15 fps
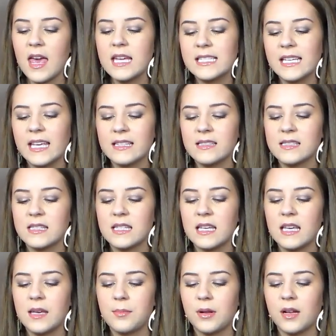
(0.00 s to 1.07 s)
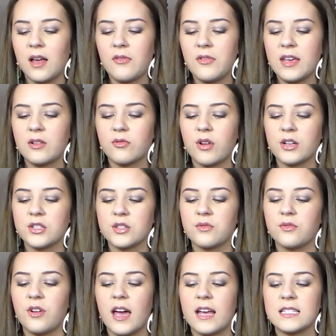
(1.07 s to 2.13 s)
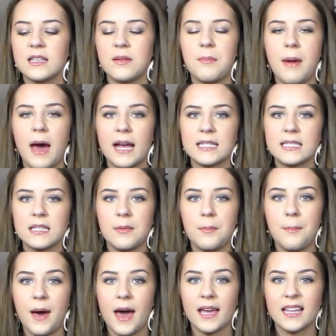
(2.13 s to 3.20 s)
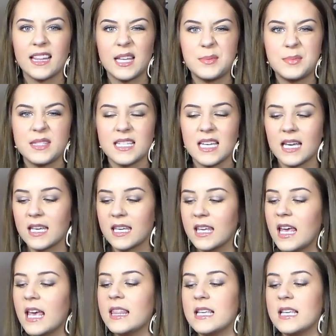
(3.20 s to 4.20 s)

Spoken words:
It is the beloved Russian Red Matte MAC lipstick.